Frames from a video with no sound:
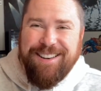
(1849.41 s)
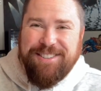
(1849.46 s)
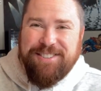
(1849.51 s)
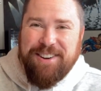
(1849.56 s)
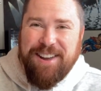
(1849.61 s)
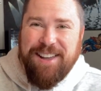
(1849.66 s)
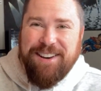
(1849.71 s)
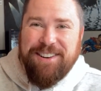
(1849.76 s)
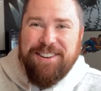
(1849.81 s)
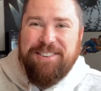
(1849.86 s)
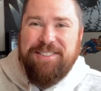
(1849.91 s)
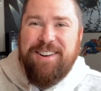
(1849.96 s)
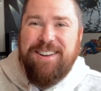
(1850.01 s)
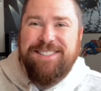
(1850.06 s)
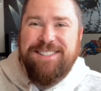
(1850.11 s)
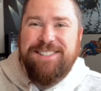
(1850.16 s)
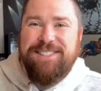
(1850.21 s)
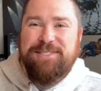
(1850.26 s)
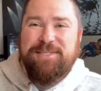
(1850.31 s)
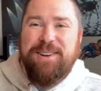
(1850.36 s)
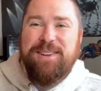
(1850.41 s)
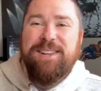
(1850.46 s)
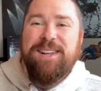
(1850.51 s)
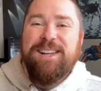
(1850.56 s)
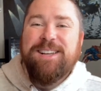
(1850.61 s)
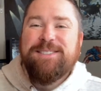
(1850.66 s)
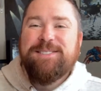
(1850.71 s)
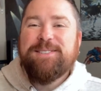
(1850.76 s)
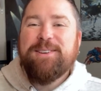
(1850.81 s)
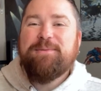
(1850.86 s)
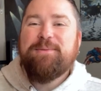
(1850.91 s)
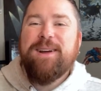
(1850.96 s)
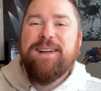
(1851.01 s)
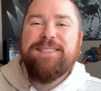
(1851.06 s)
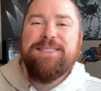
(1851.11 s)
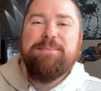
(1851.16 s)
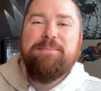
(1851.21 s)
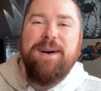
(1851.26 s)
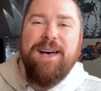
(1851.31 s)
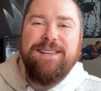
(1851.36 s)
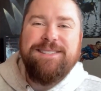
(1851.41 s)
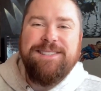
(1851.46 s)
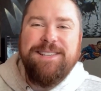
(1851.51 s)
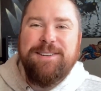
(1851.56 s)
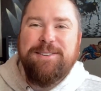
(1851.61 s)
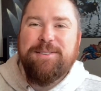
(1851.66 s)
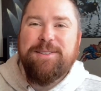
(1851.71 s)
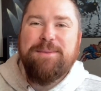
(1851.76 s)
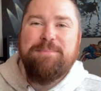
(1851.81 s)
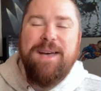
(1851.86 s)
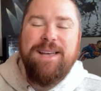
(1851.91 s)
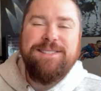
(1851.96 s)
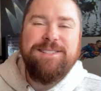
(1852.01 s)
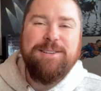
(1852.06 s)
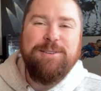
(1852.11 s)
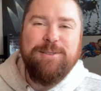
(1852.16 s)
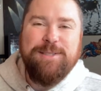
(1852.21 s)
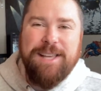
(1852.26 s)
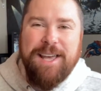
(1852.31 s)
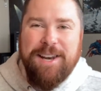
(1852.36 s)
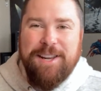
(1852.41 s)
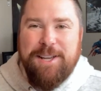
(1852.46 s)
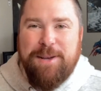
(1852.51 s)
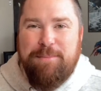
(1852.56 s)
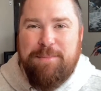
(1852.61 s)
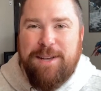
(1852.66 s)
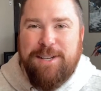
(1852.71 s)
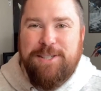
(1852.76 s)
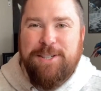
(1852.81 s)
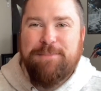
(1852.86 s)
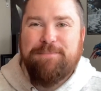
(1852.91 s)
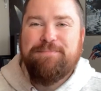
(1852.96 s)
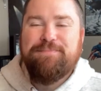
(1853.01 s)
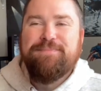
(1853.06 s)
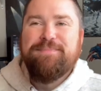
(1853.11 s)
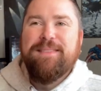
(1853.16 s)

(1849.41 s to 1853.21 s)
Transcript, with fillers: trying to cross this road. So I wrecked the bicycle. The bicycle's out of commission.